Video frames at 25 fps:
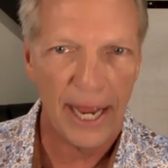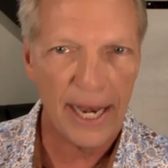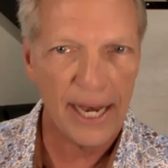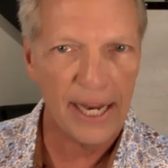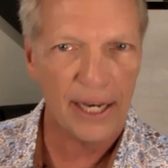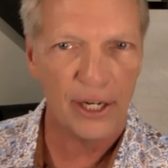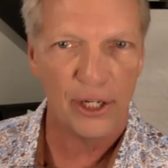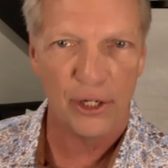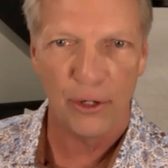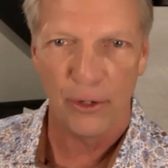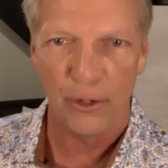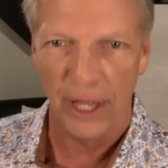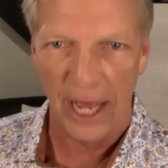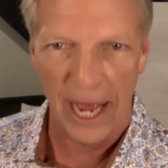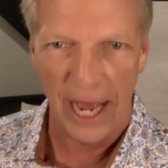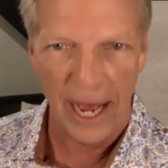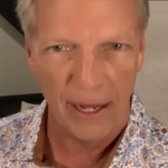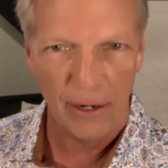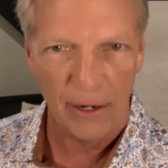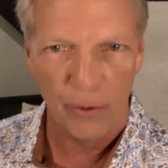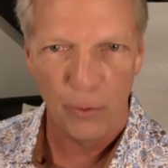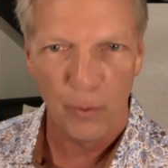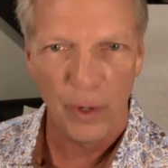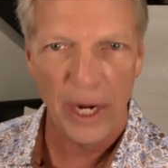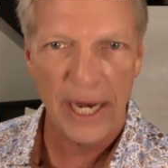didn't right. do that.
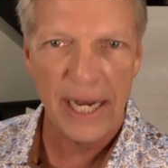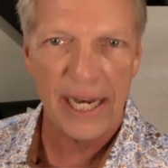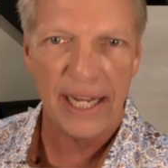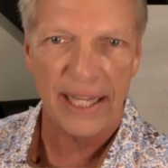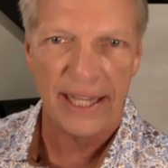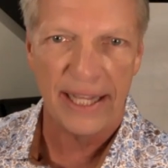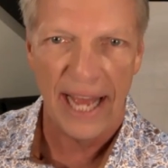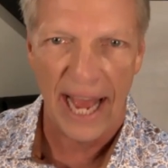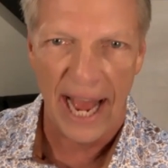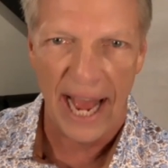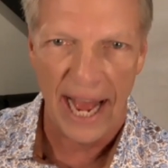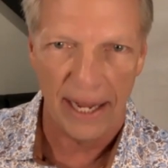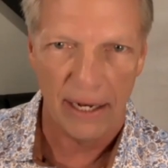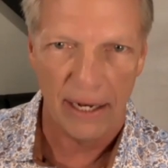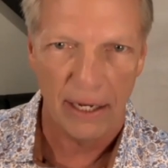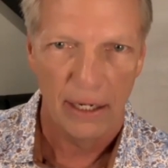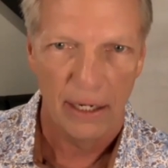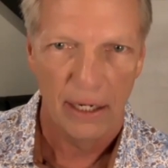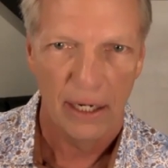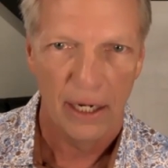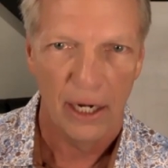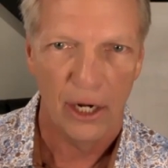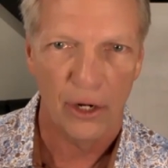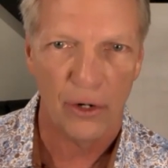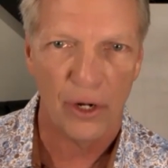We did that.
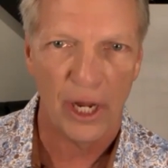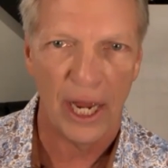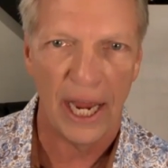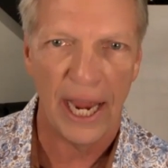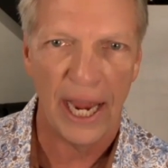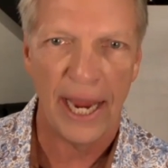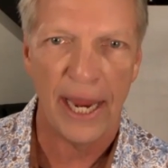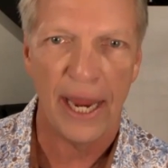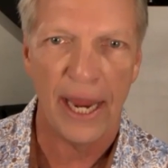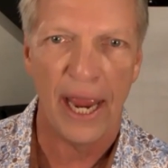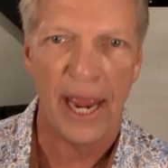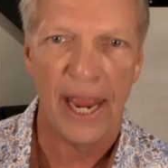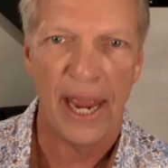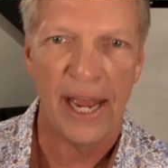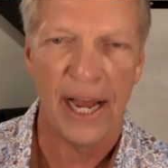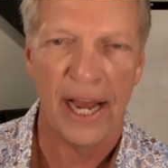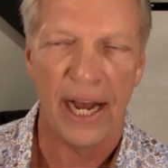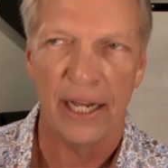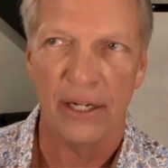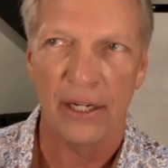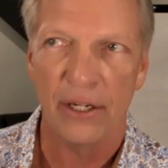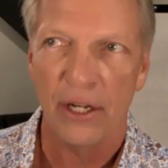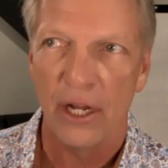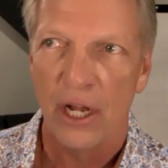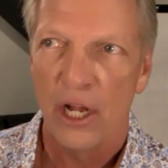Okay.
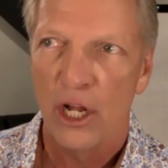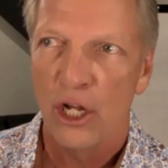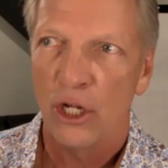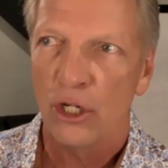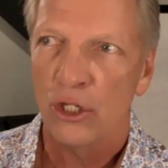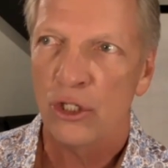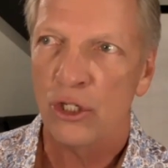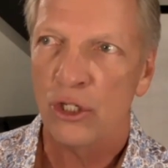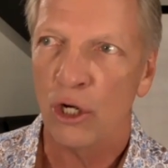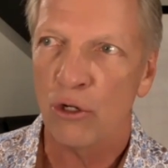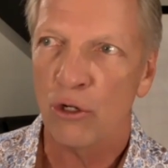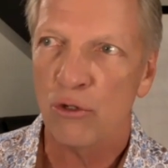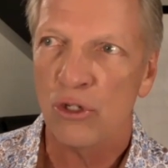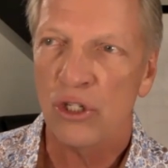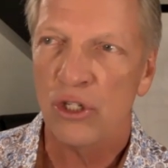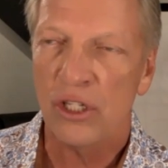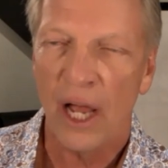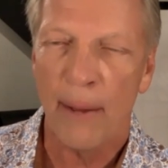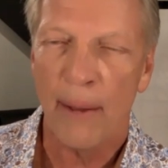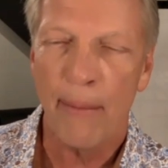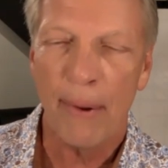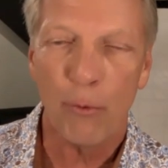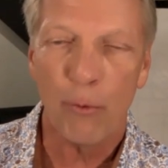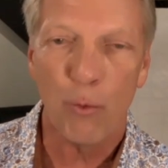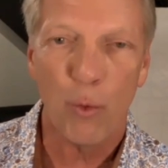And so
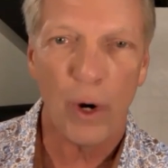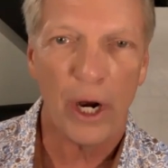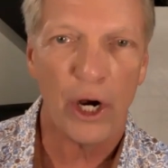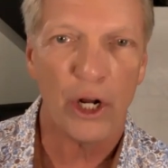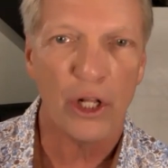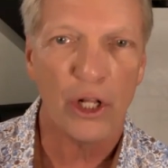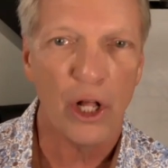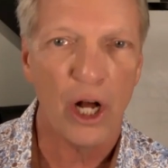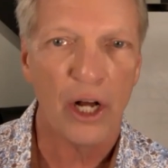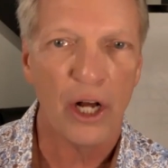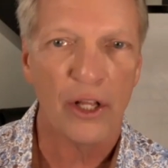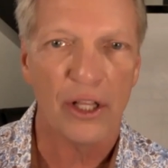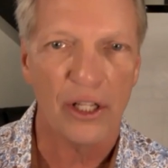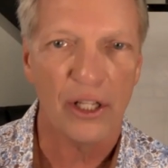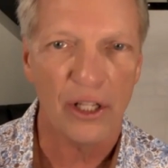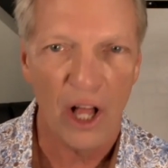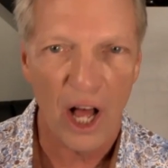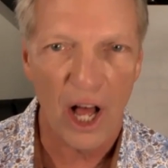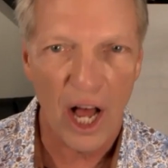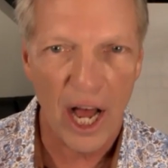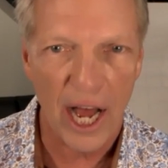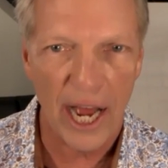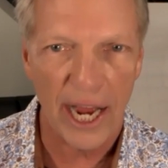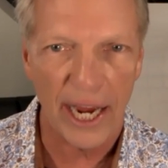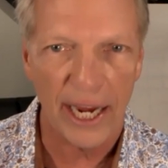somewhere along the
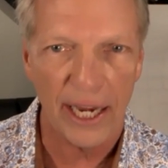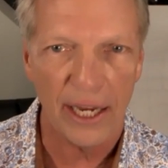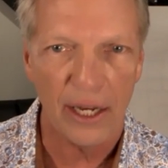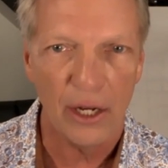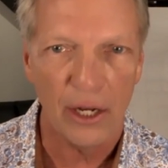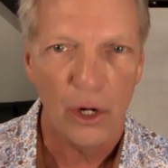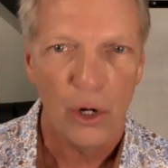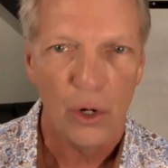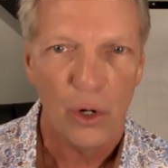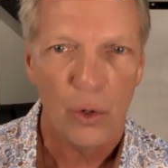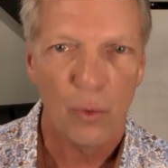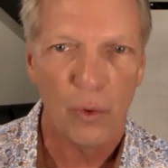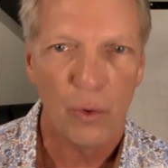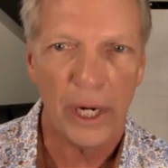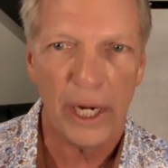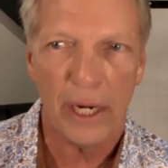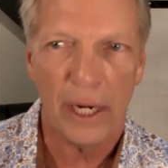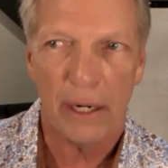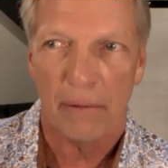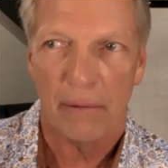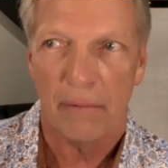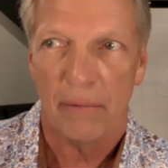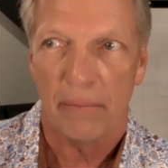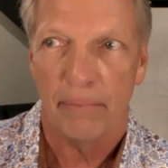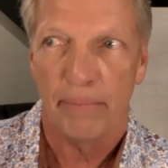line,
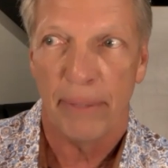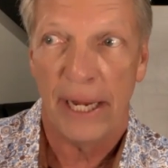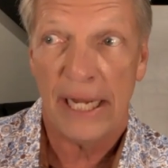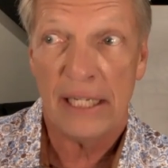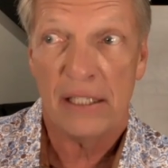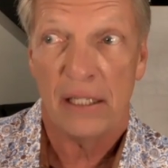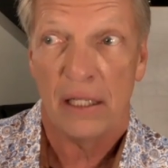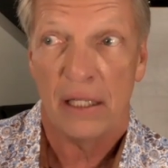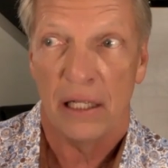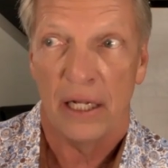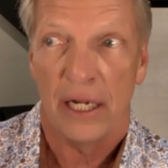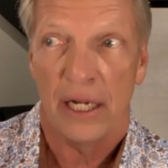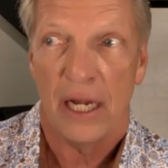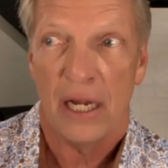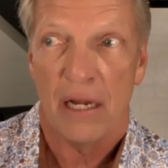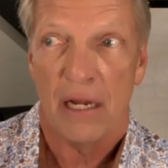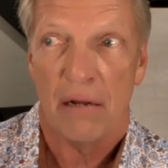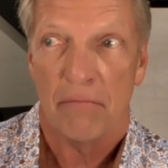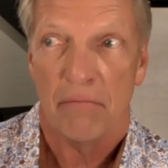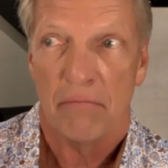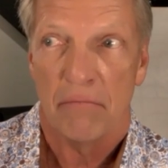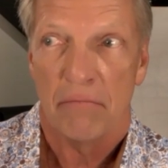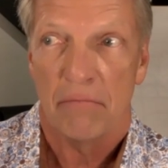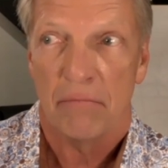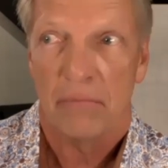we basically
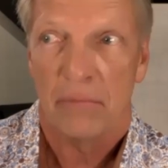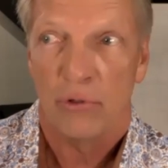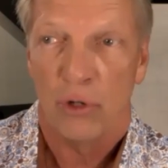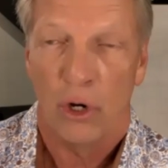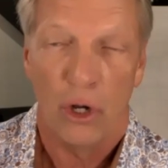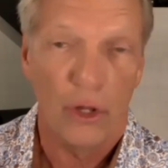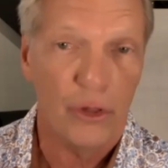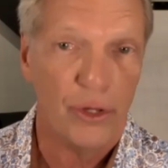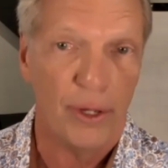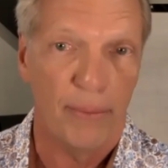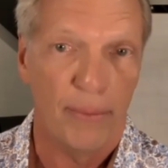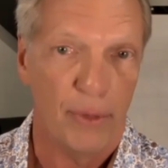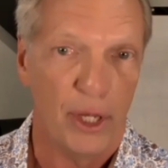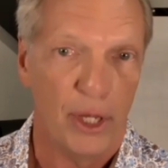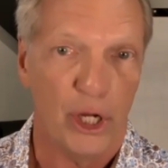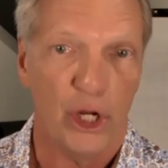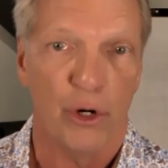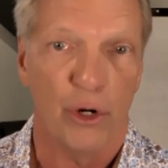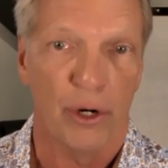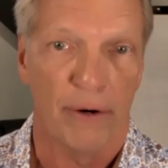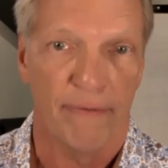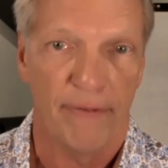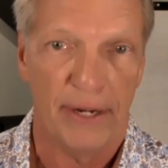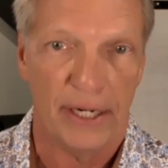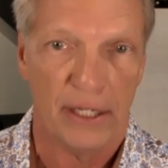told them that you're
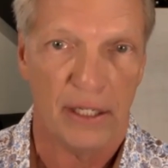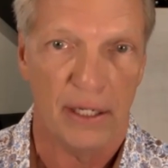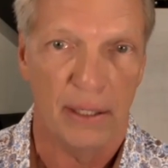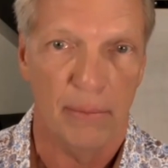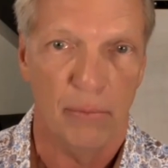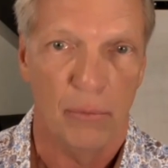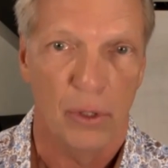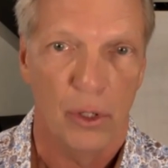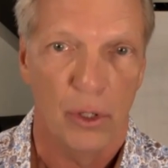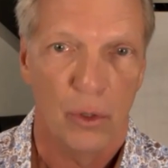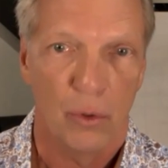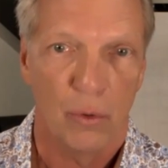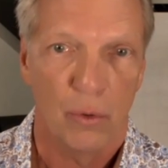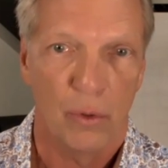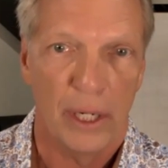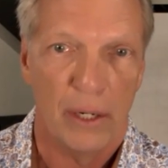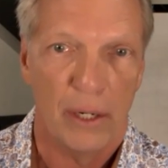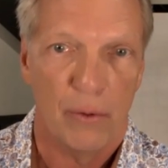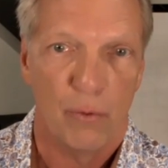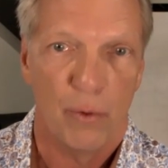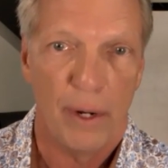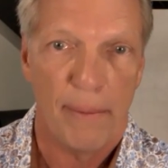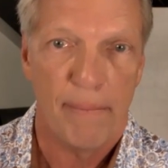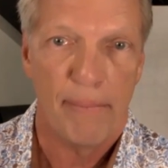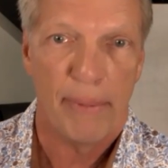a victim. We,
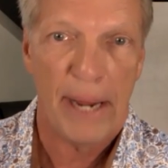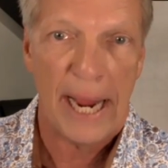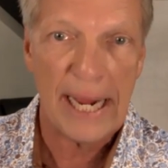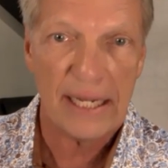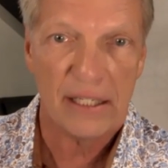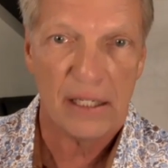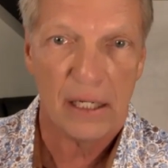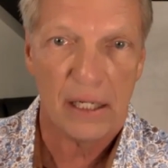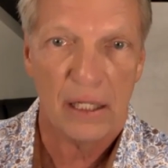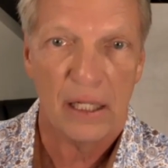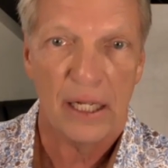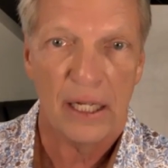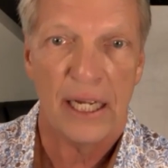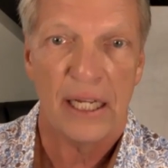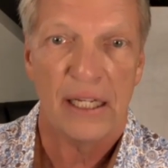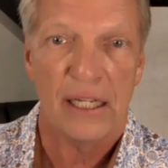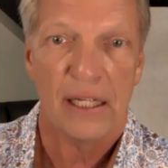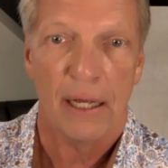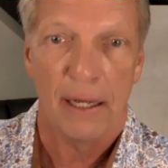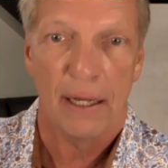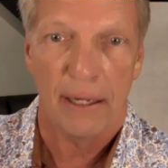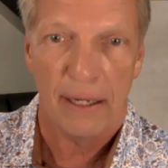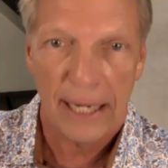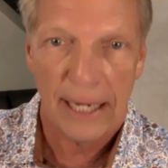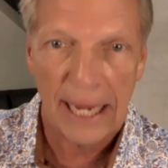we basically
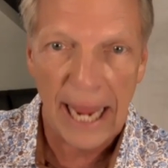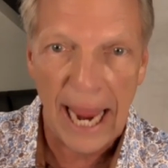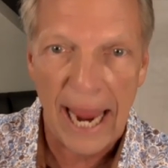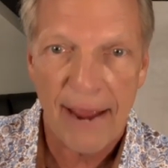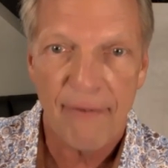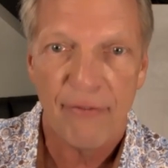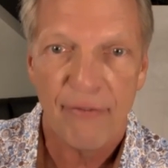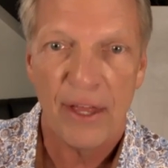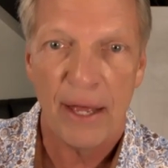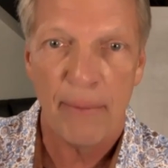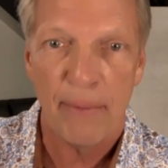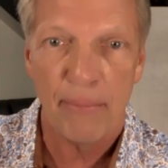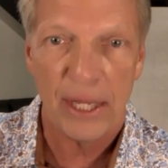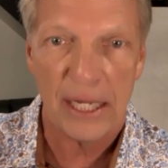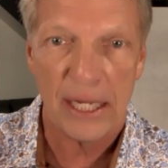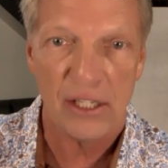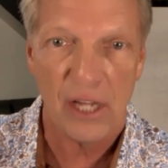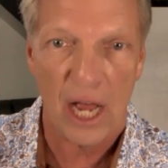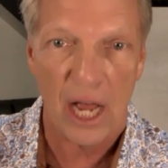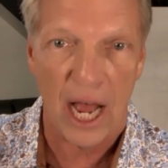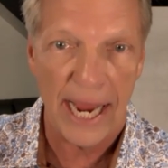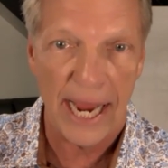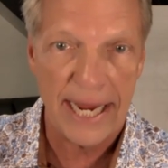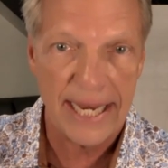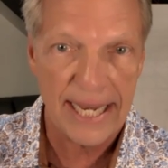gave them this
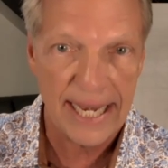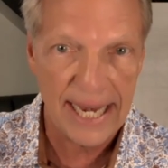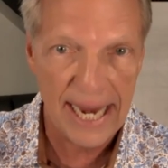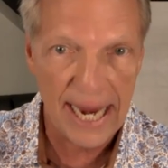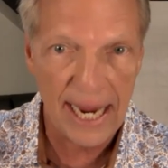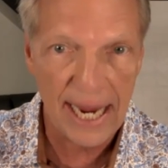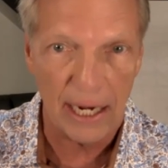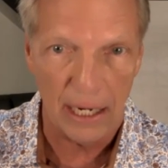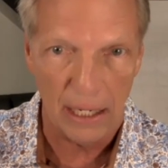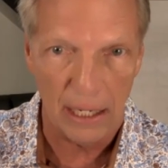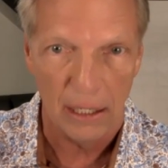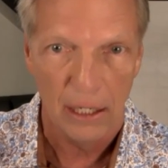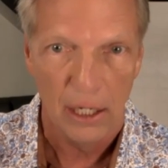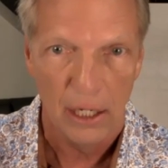idea.